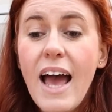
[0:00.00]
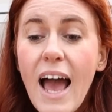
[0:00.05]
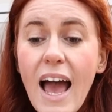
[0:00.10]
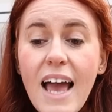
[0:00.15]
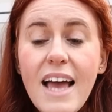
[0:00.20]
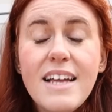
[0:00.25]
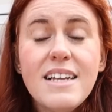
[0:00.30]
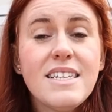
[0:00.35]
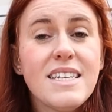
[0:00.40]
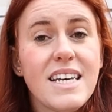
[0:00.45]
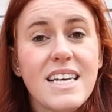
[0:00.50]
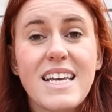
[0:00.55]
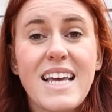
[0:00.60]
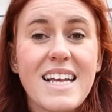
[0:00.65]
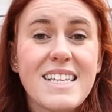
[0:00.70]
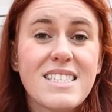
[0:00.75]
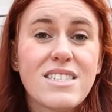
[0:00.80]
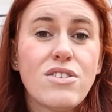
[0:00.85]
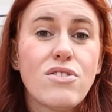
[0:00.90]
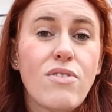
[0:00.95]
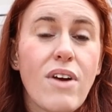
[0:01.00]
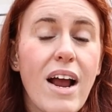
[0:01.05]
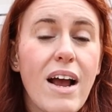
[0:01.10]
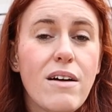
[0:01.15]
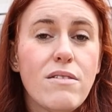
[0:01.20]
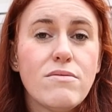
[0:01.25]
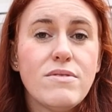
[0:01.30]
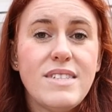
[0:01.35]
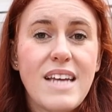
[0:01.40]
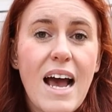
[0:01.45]
and it gets
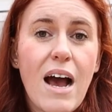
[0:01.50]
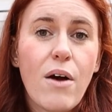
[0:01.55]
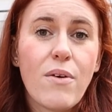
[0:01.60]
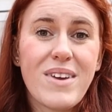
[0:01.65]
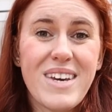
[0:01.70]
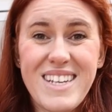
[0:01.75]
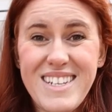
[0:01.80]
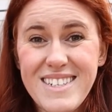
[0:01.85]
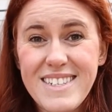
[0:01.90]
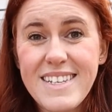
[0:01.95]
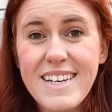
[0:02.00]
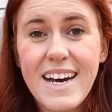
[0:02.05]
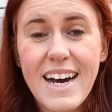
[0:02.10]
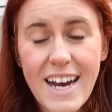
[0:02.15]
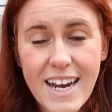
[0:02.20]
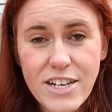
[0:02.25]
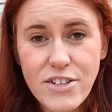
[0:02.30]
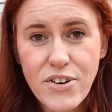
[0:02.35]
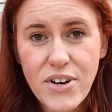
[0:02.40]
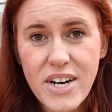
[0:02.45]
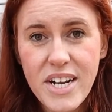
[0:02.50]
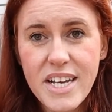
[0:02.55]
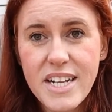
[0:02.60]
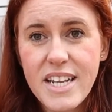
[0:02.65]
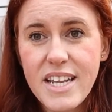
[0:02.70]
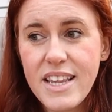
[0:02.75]
ground down and dehydrated.